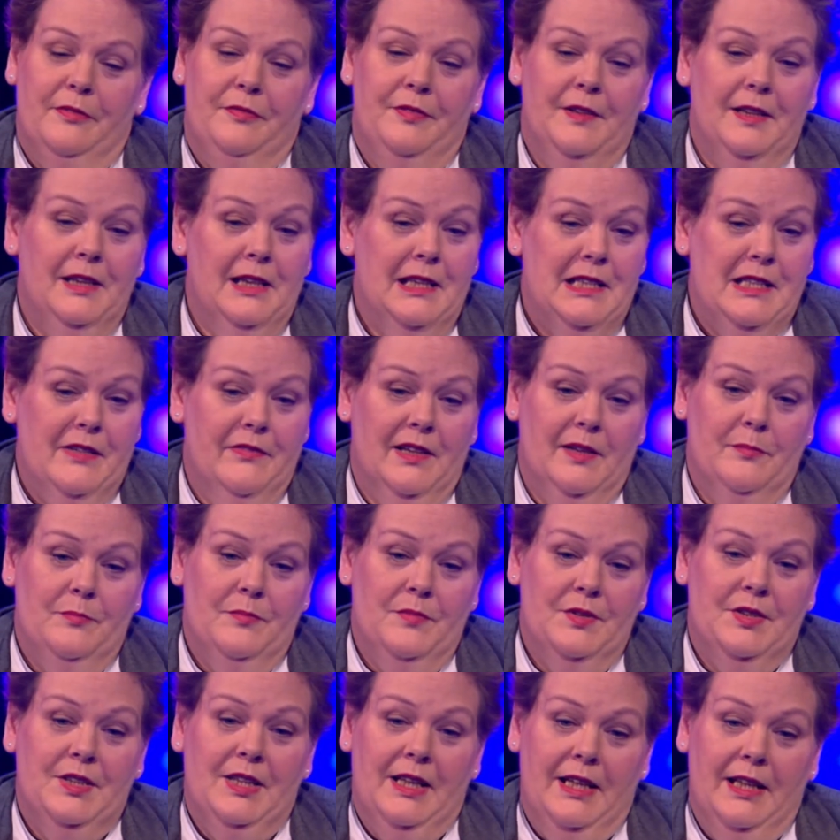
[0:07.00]
I feel as if
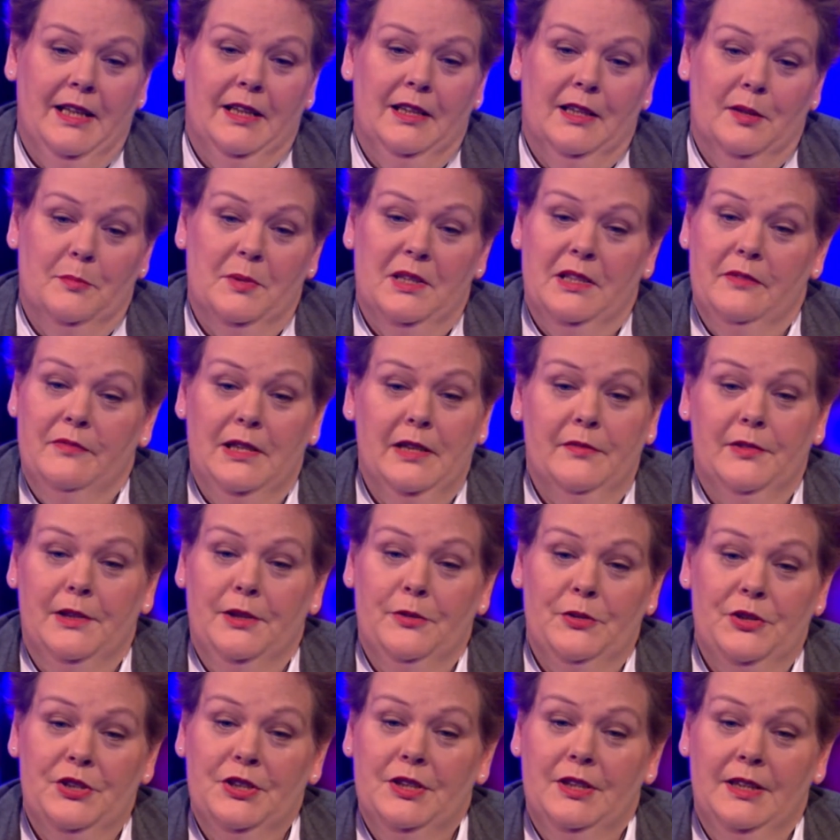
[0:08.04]
I'm seeing a bit of
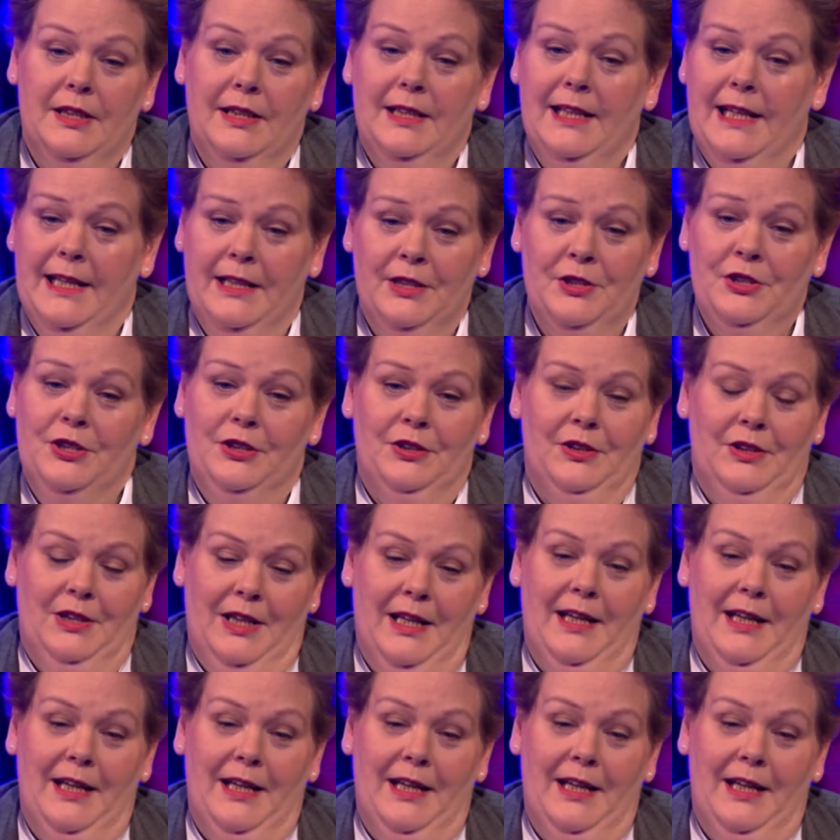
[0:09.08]
evolution in action